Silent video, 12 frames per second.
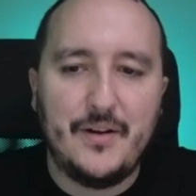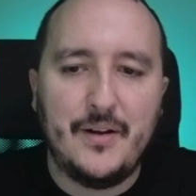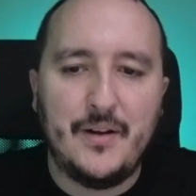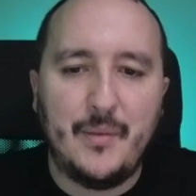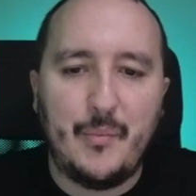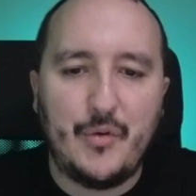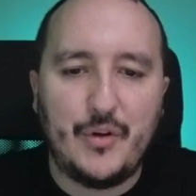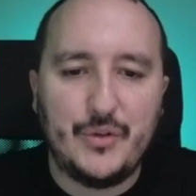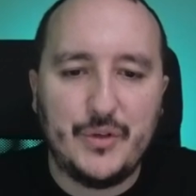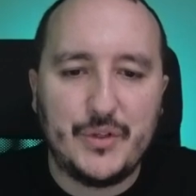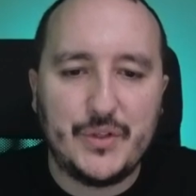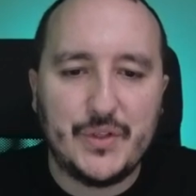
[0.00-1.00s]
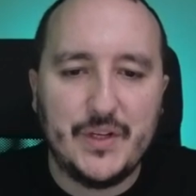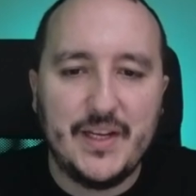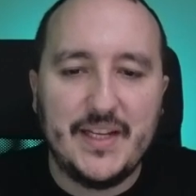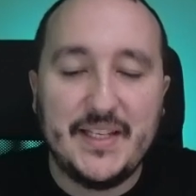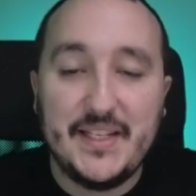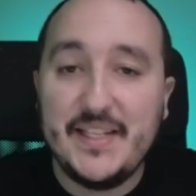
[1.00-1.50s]
uh, products
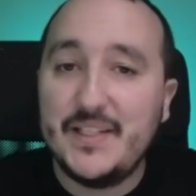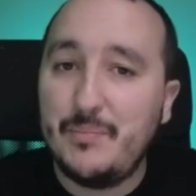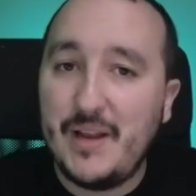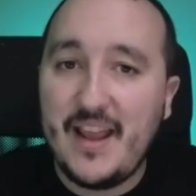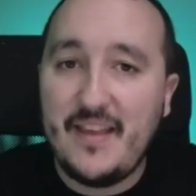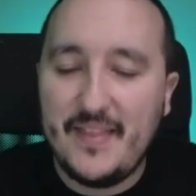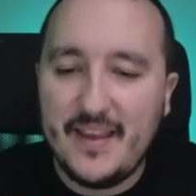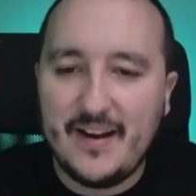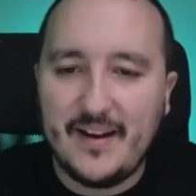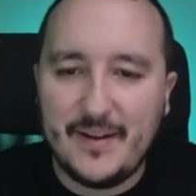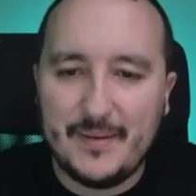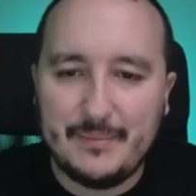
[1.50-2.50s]
displayed there.